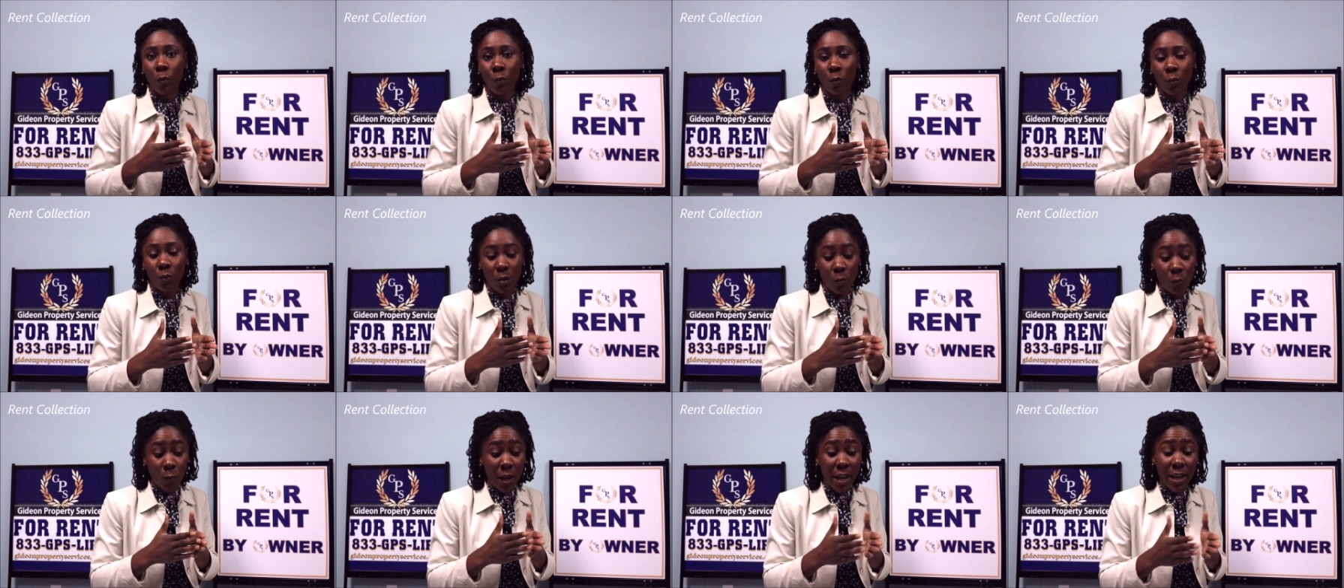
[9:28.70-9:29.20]

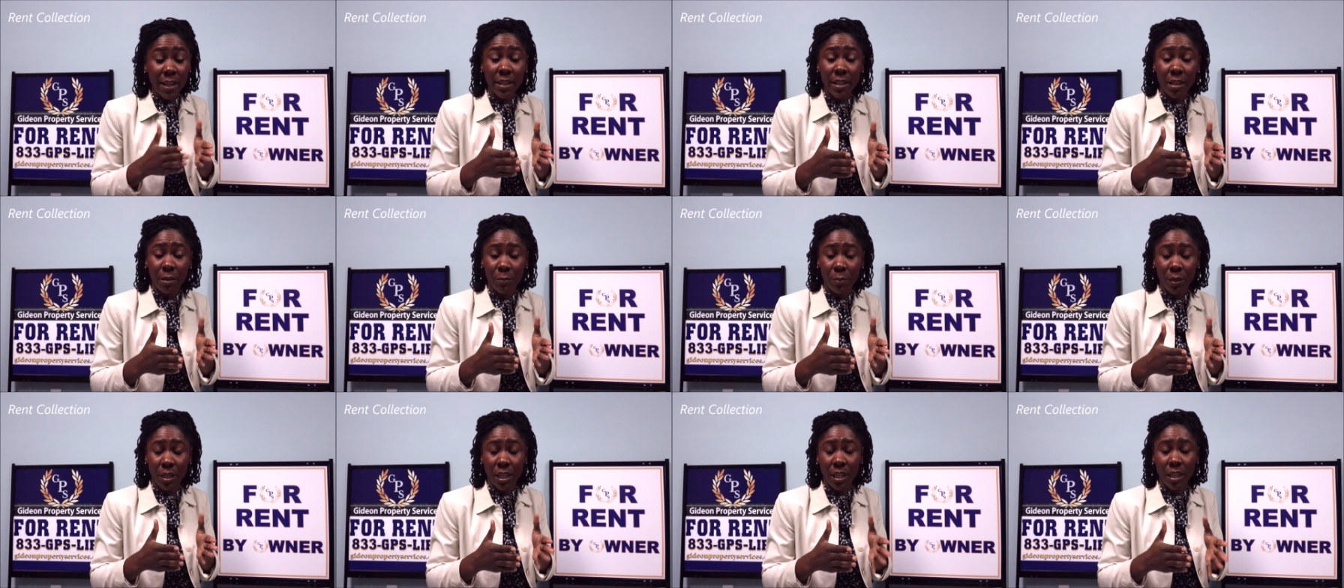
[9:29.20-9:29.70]
we wind
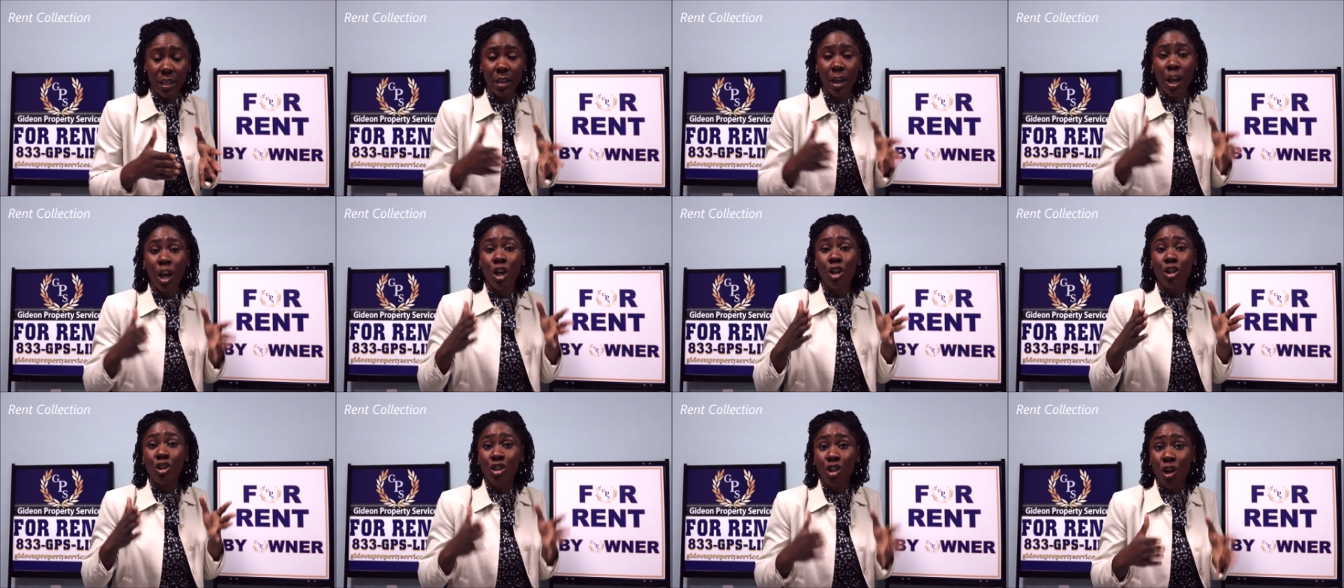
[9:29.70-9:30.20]
up being
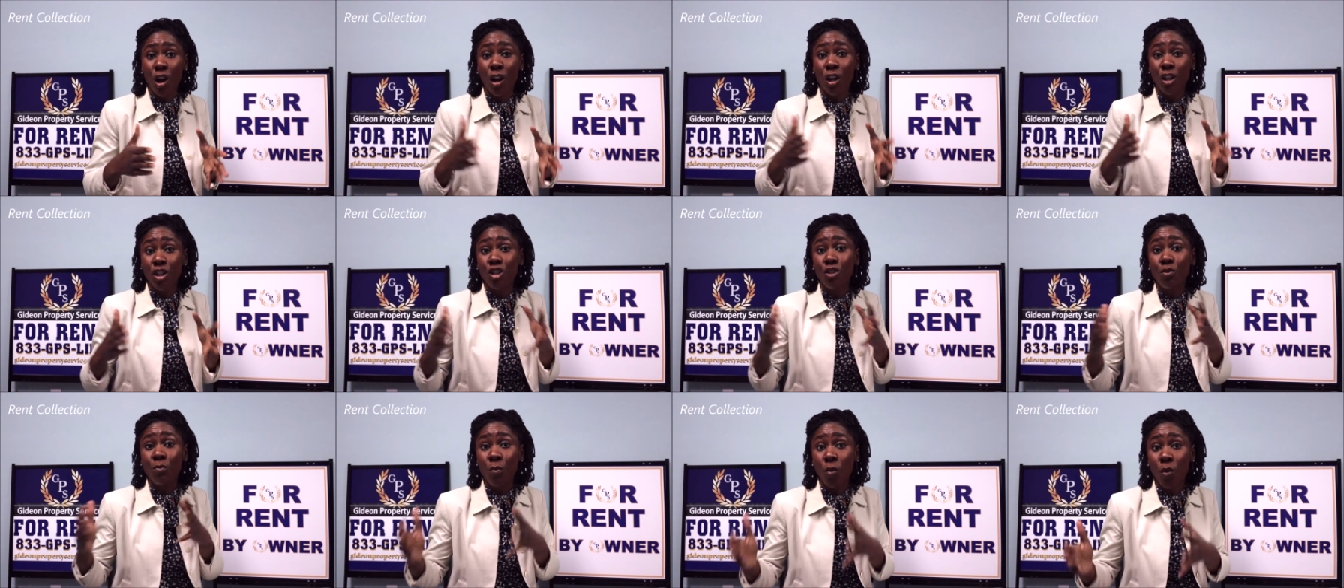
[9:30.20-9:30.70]

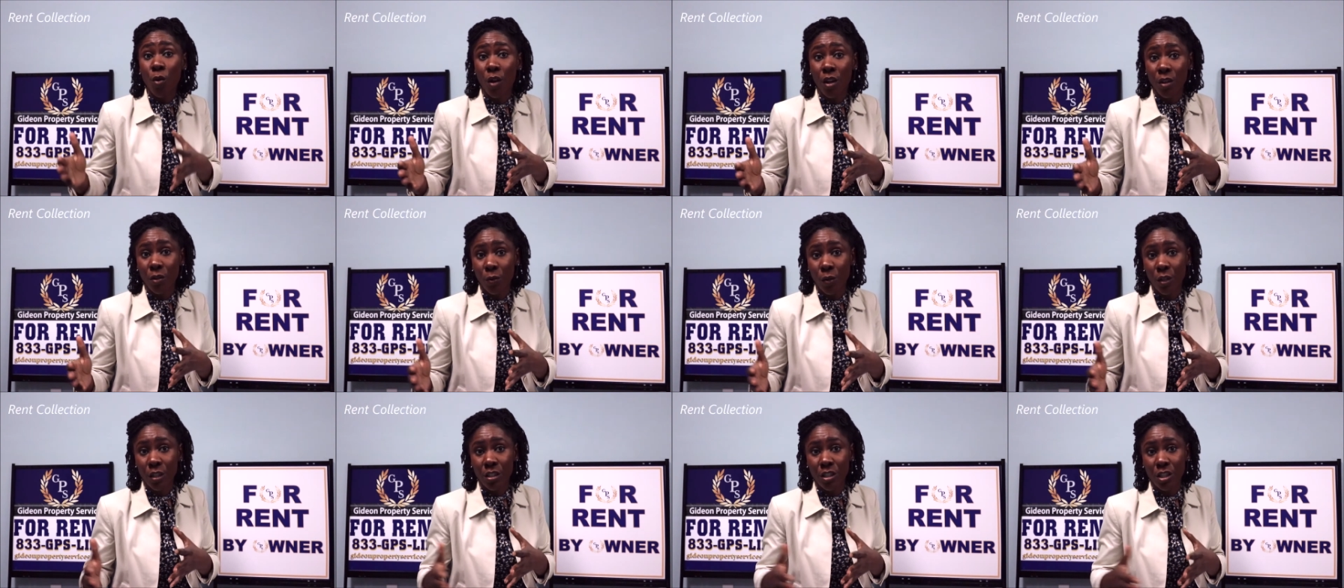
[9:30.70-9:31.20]
charged more
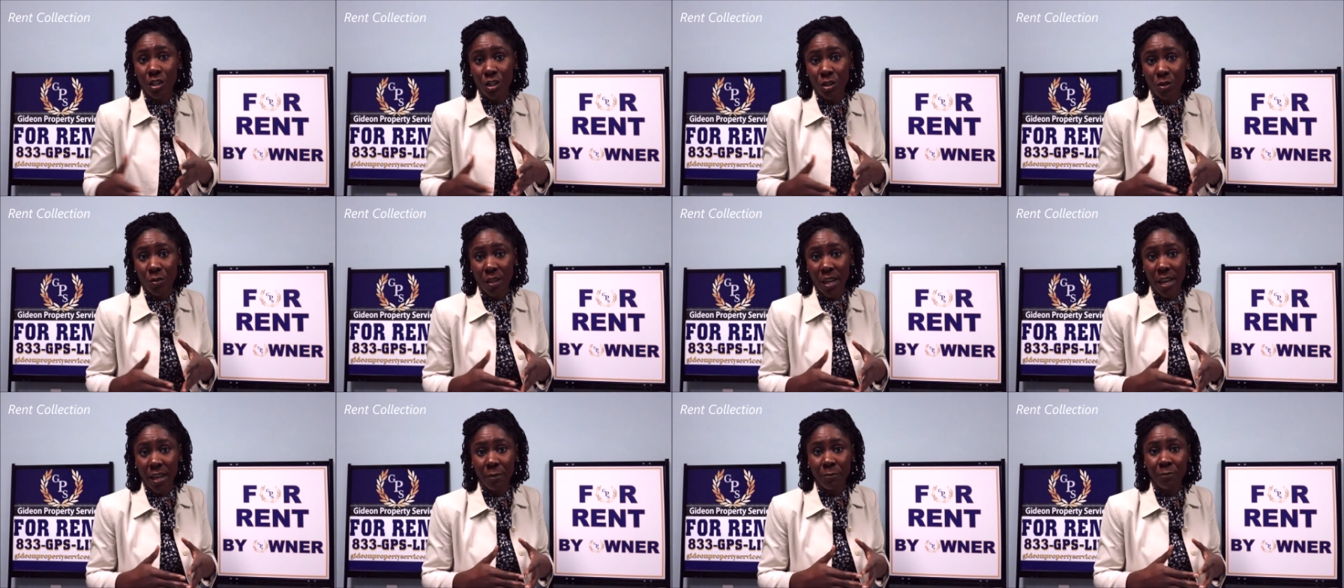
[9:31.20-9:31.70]
in order to do
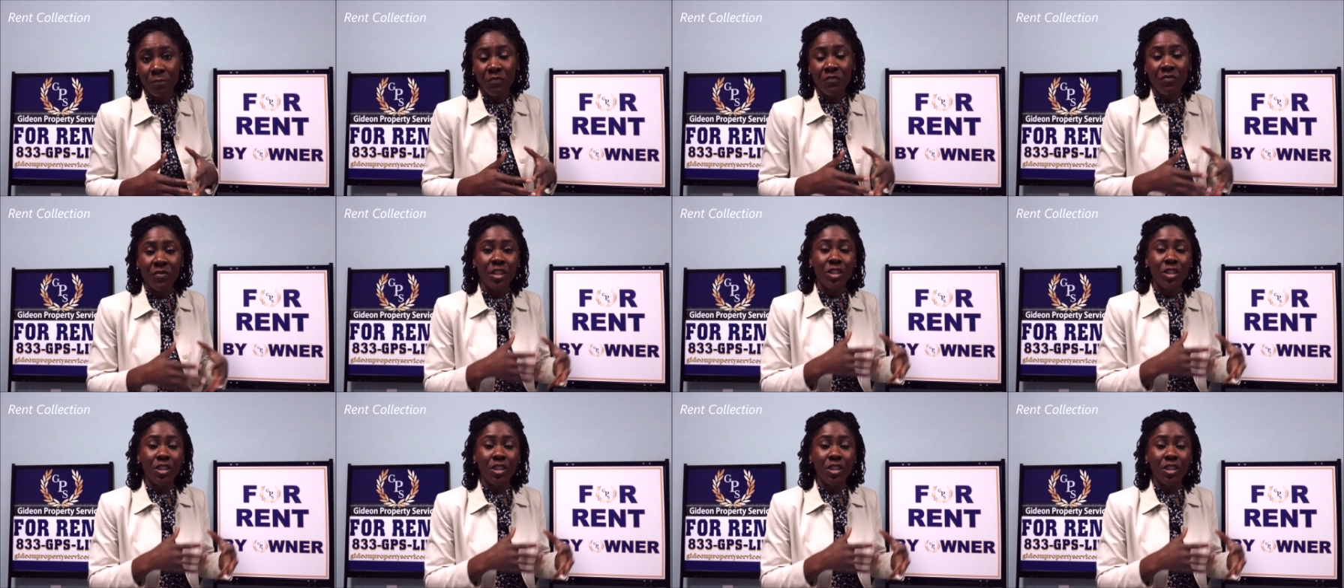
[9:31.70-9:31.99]
that.